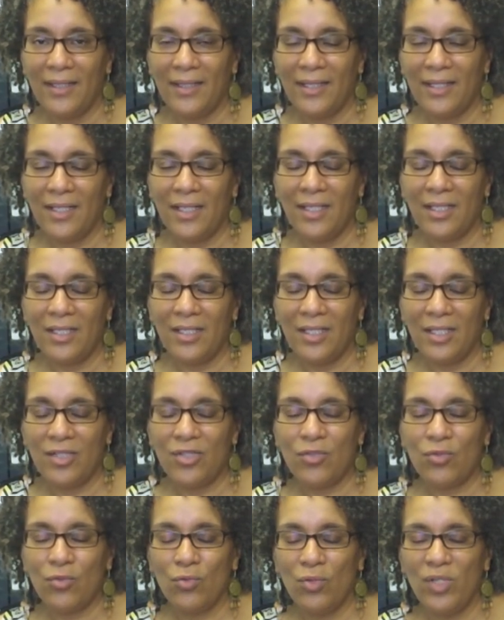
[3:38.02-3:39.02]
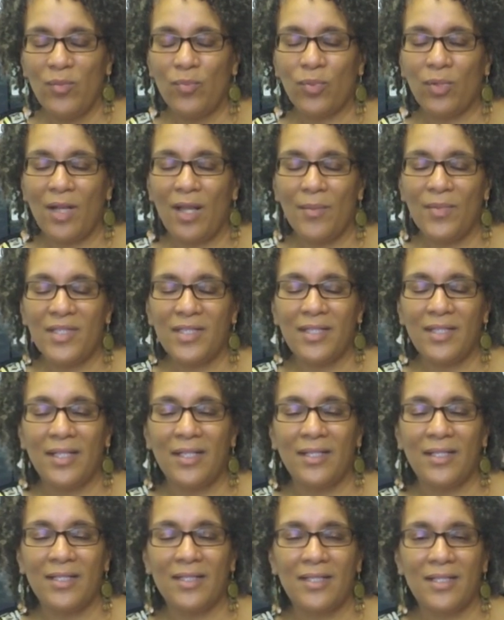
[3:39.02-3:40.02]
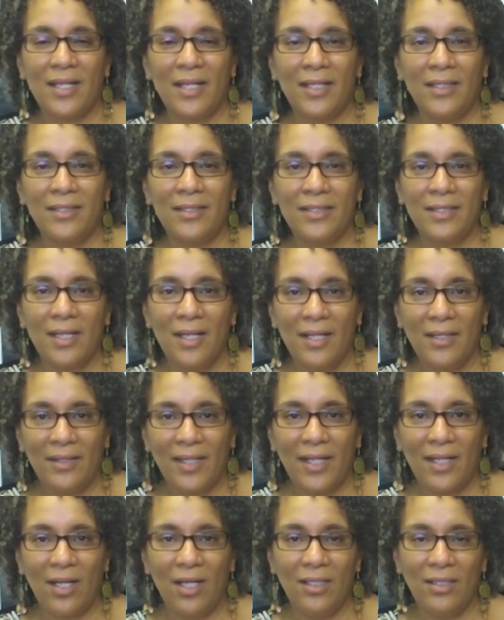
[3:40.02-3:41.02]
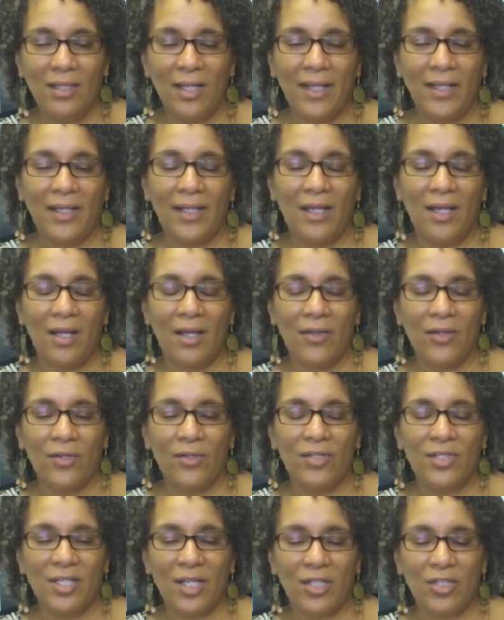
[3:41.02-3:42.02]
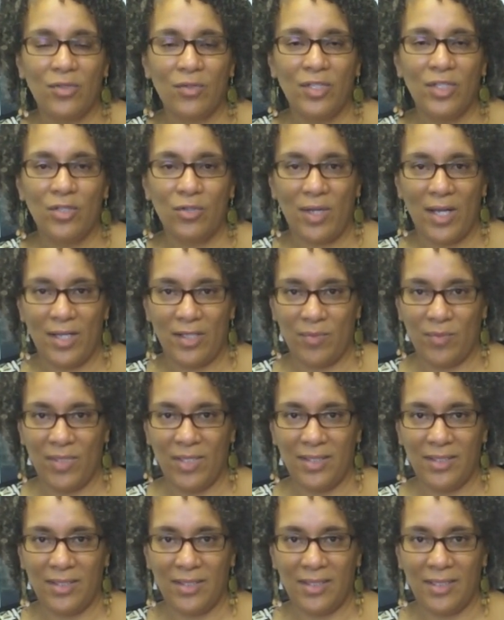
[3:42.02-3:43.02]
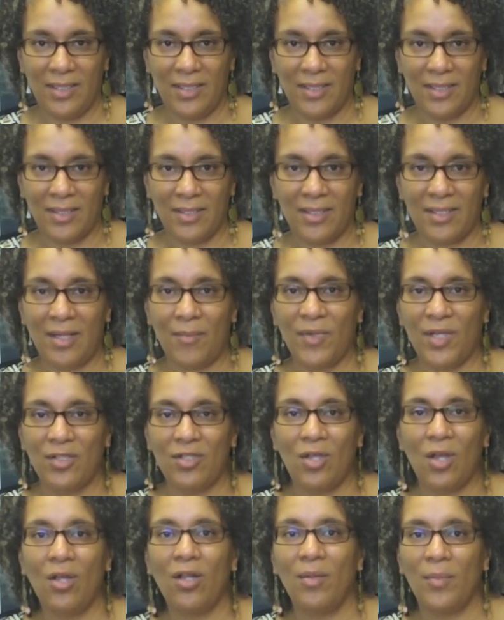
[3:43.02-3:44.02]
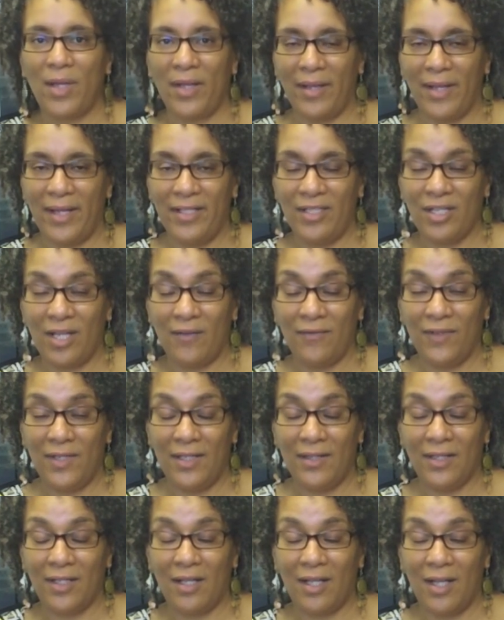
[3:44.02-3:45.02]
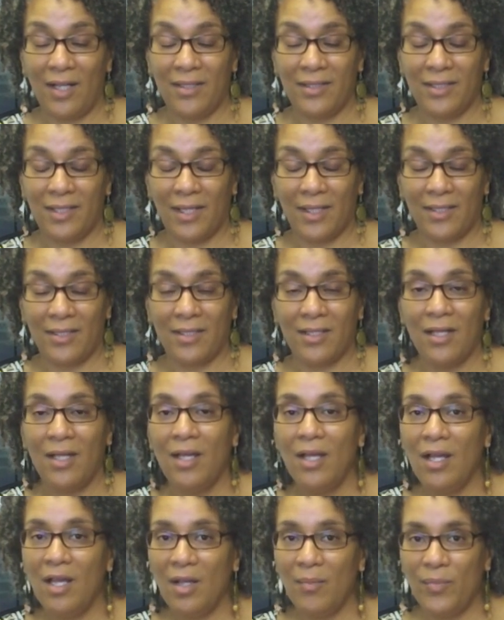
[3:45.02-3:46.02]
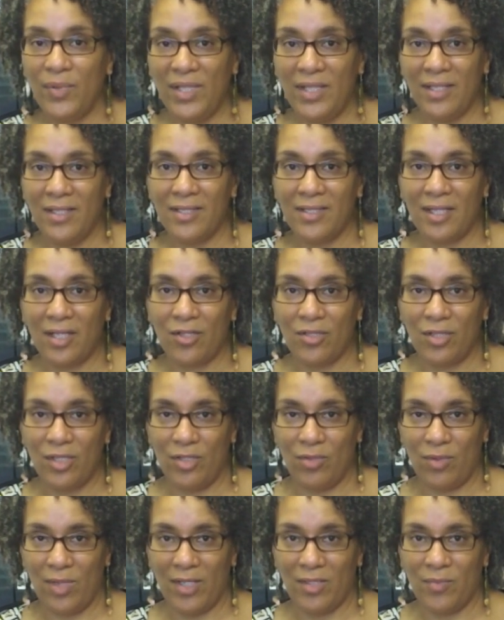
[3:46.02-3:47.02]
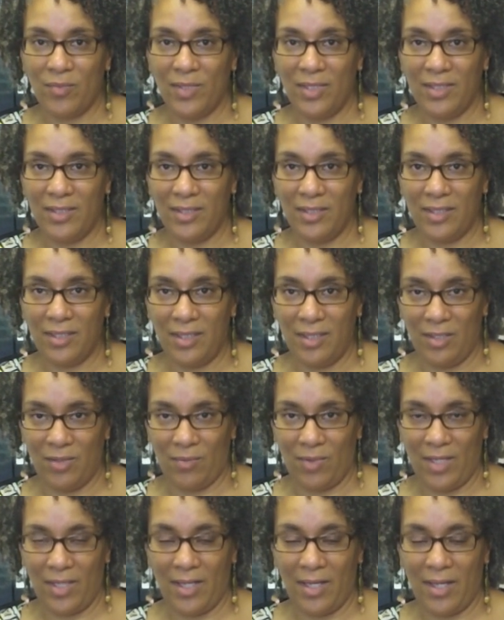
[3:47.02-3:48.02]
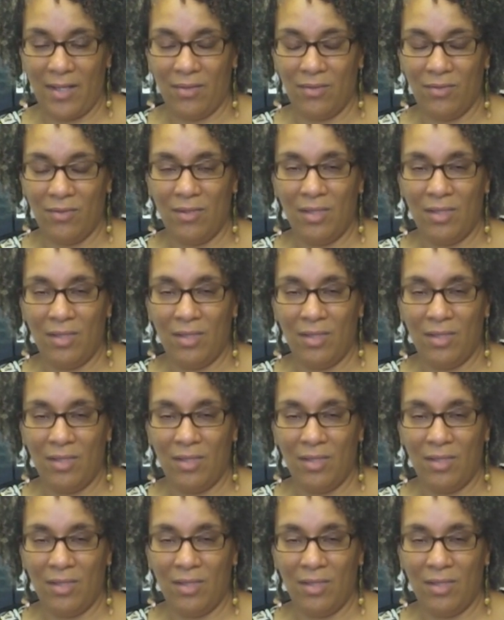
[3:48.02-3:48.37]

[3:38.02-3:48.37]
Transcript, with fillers: it is truly promising in the sense that unlike other sexually transmitted diseases, because I'm going to talk about HIV in the context of being a sexually transmitted disease right now.